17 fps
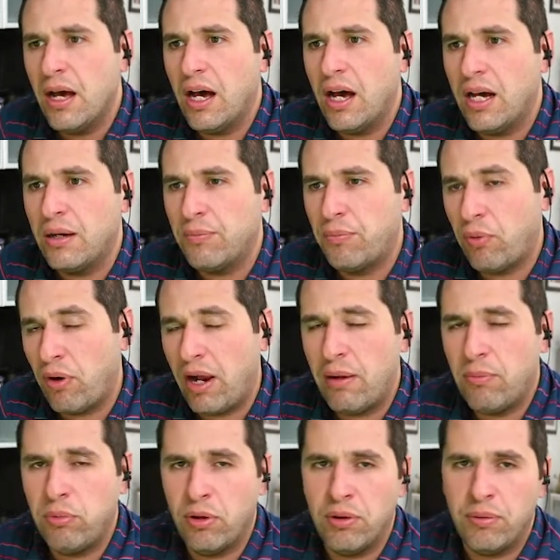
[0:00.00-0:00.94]
uh,
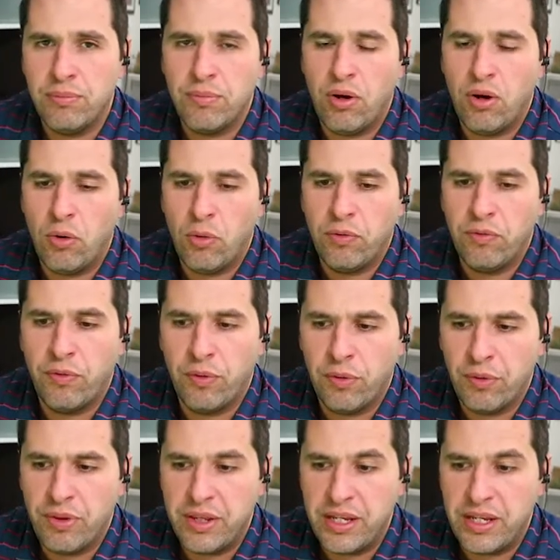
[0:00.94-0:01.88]
problem
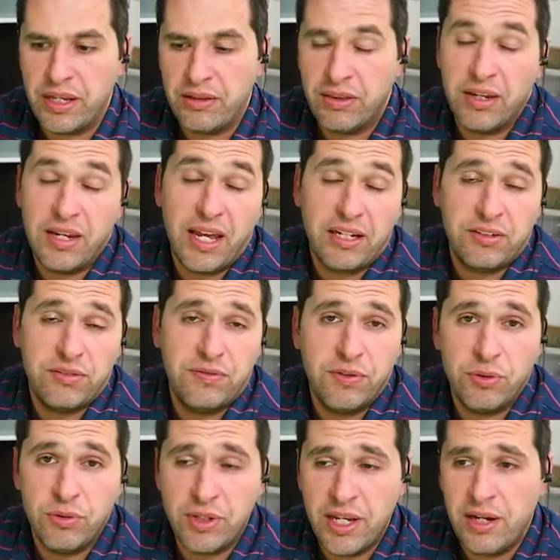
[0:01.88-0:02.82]
over the, the next
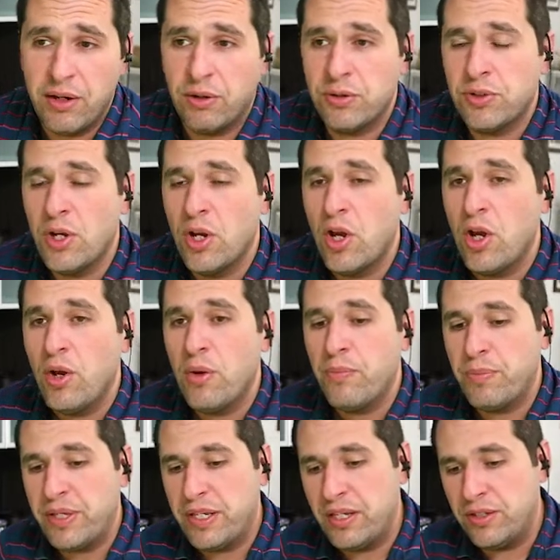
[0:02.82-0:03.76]
few years
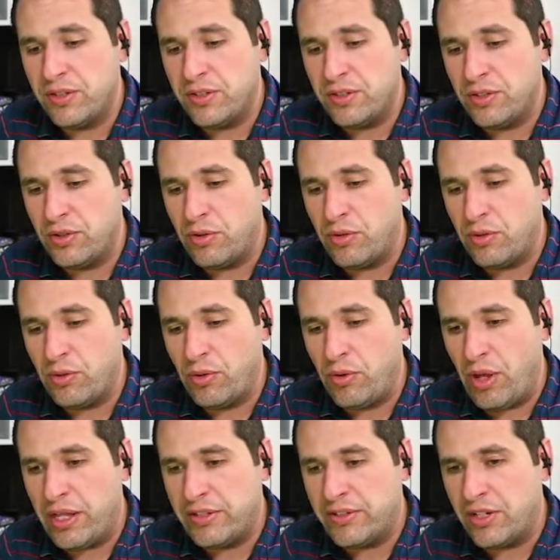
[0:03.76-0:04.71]
because
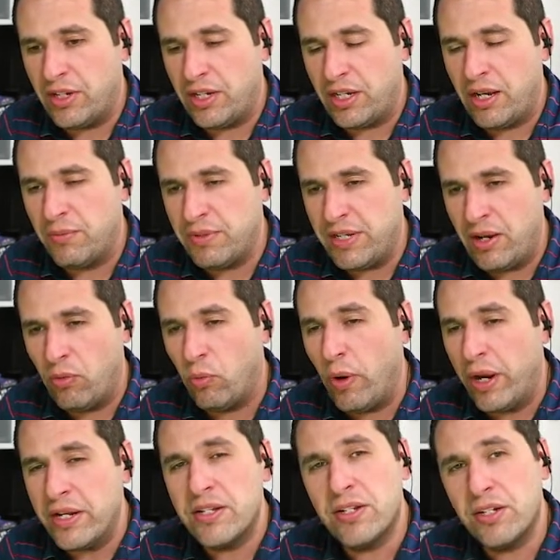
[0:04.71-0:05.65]
it's going to come down
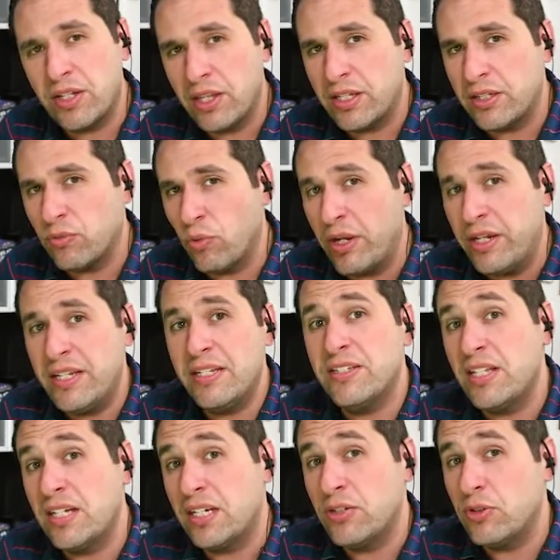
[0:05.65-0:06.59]
when do the, when
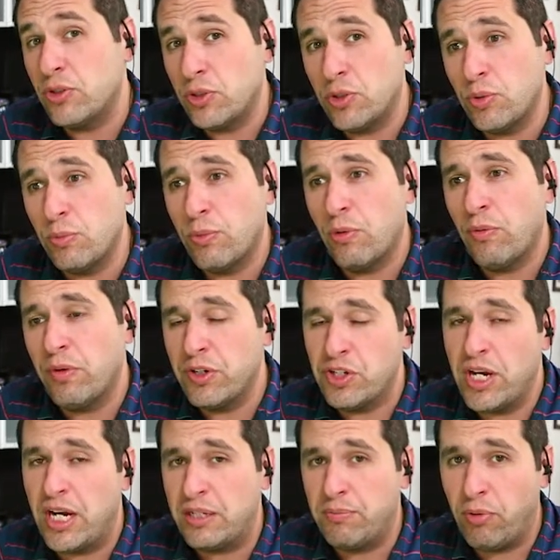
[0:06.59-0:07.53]
does the consumer
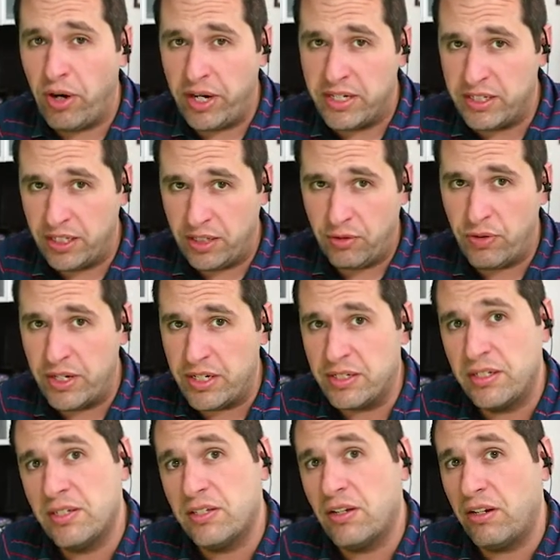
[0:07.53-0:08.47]
reject price
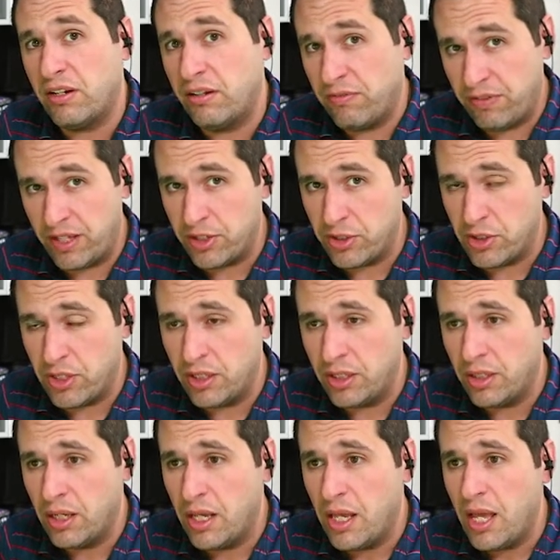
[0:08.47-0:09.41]
increases on
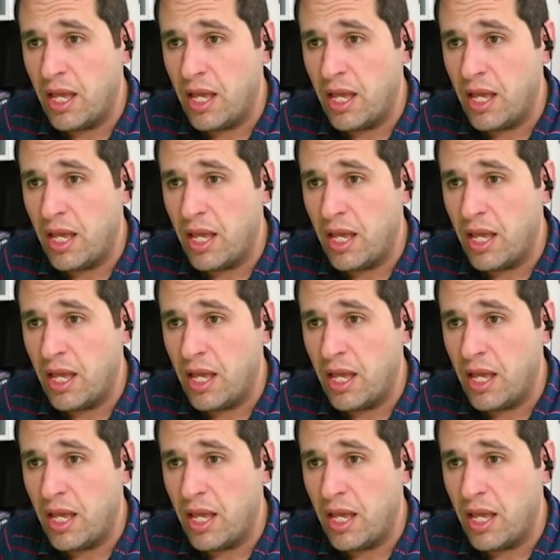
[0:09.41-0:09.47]
inflation